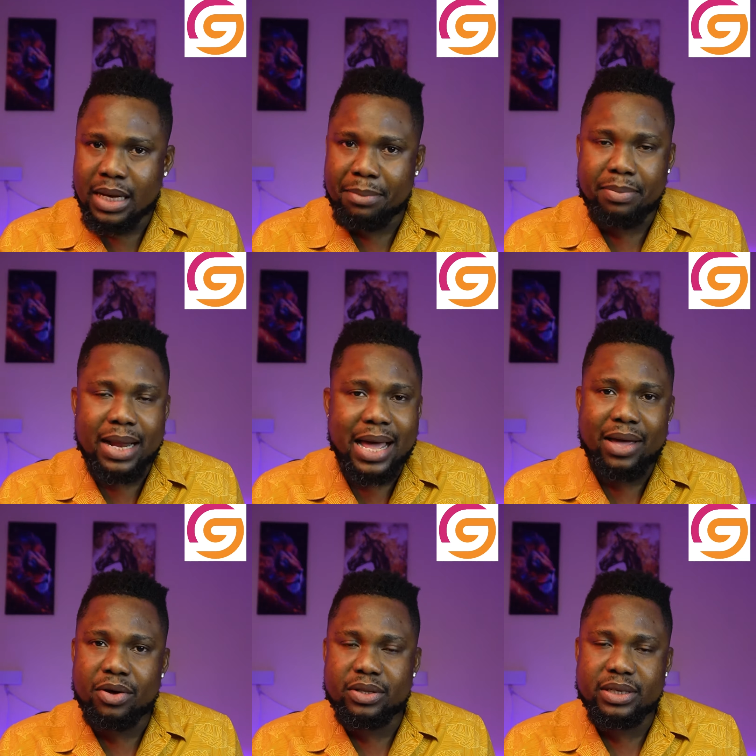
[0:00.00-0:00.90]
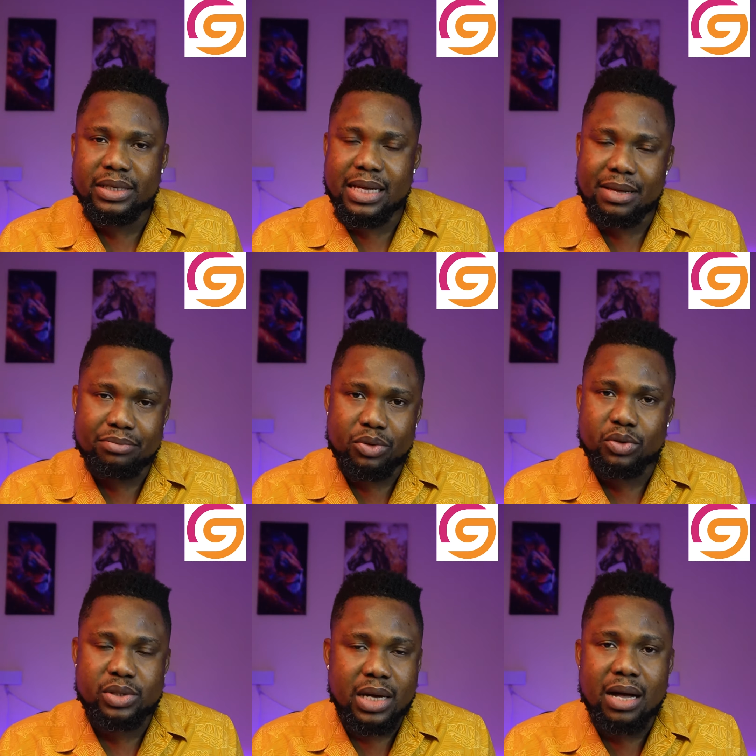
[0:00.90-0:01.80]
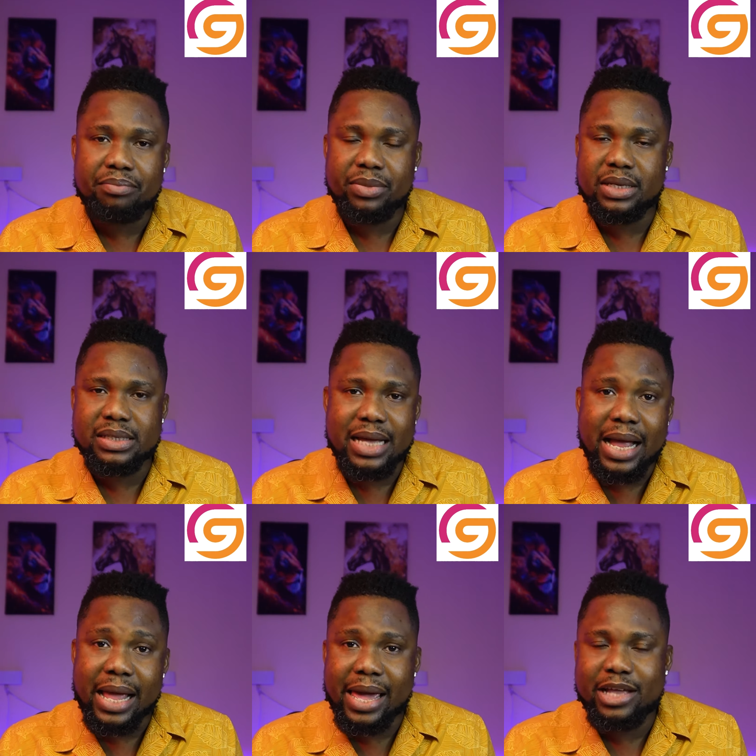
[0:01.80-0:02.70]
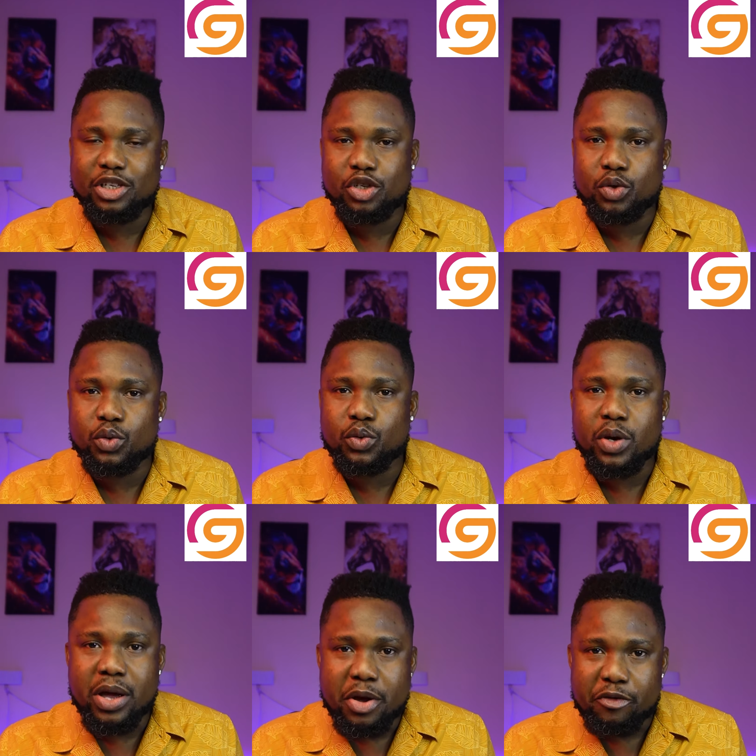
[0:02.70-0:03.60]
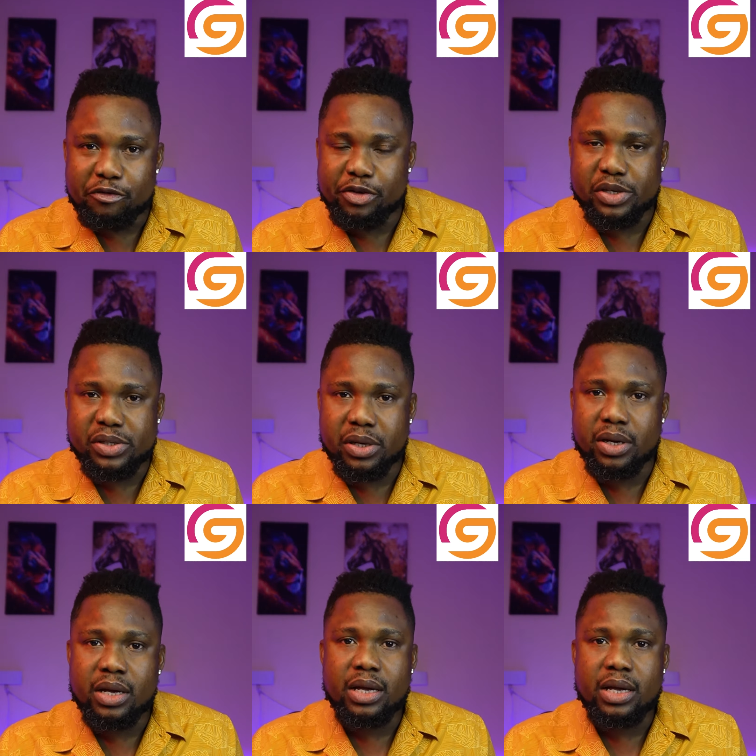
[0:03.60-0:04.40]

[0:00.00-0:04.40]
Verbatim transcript: Apply under them. Those companies can get you visa.